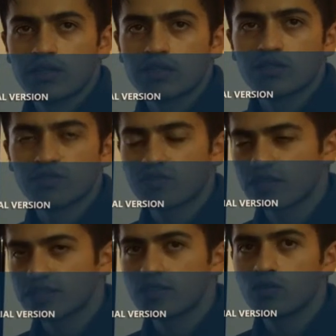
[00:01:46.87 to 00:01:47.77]
The
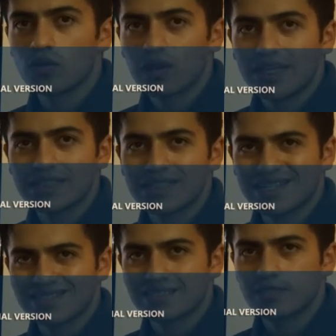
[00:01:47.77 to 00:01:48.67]
transfected nucleic
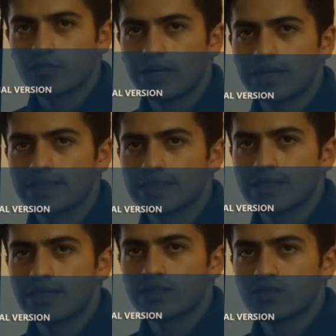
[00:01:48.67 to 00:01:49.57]
acids may
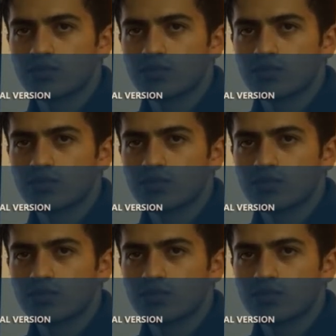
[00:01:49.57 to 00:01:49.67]
stay